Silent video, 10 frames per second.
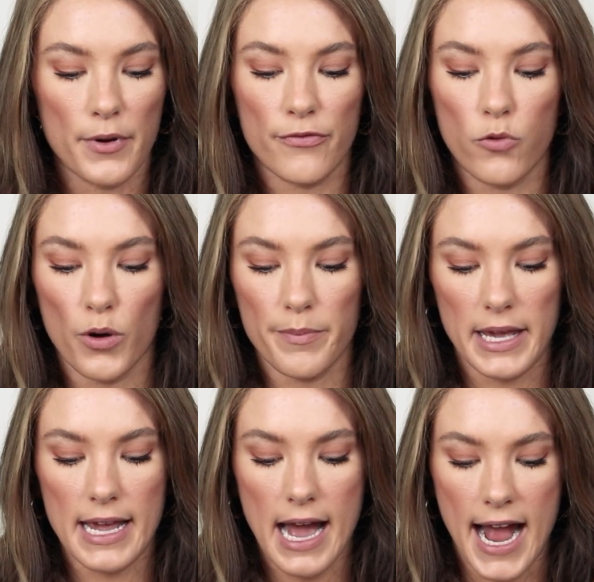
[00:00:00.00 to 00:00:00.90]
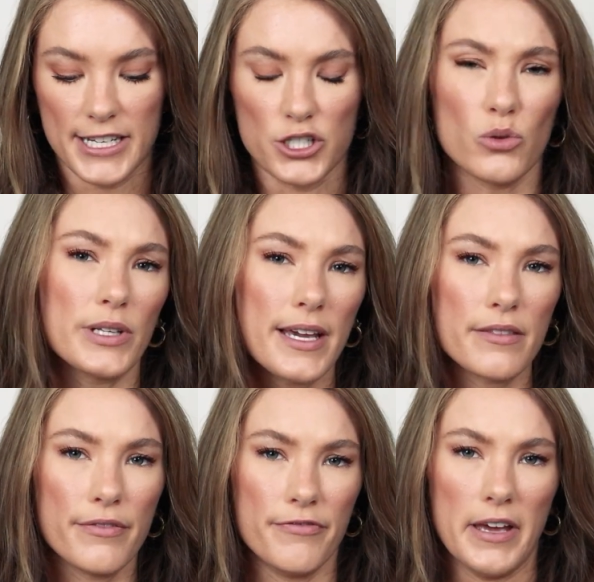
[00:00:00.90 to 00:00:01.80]
For me, I don't
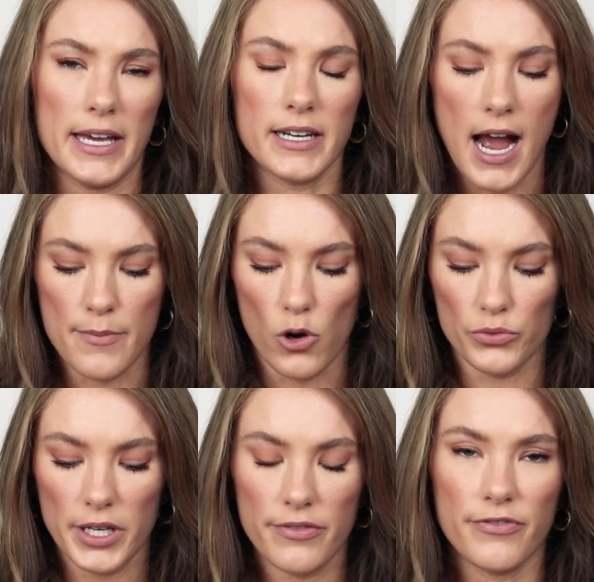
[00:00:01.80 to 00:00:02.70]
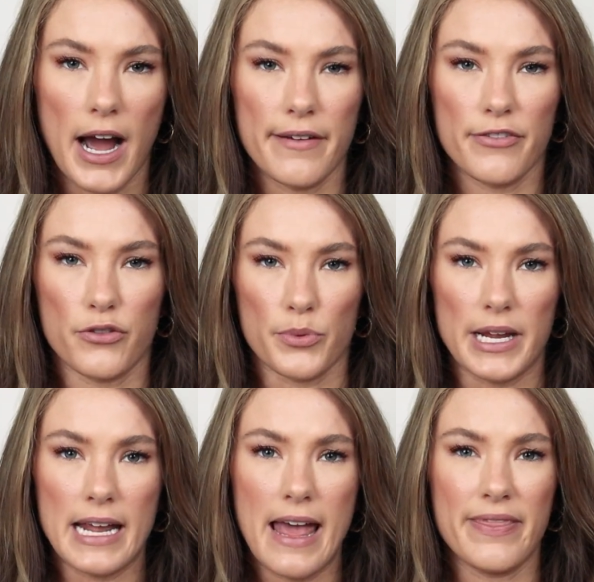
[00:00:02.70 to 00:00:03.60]
like the fit. I'm only
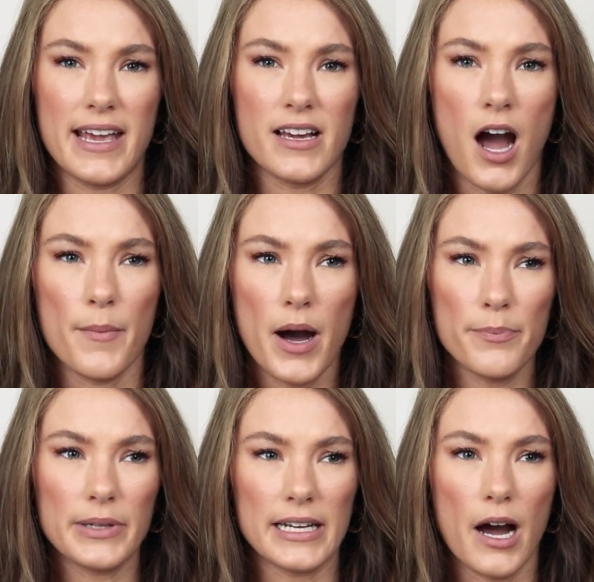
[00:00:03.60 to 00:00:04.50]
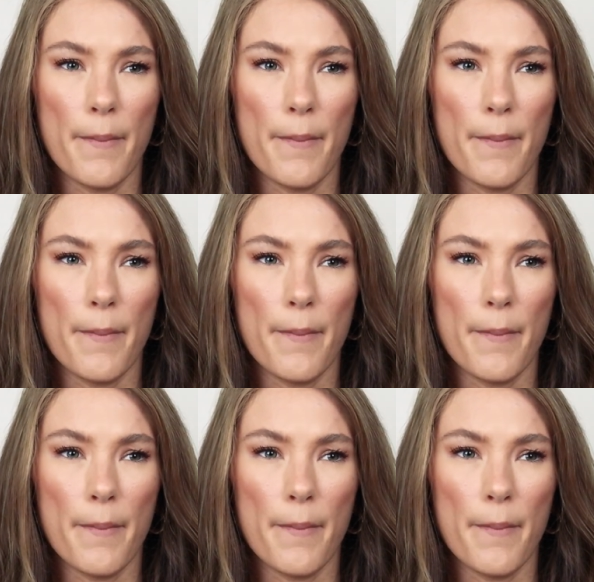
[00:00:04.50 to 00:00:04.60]
5'3", and they come up like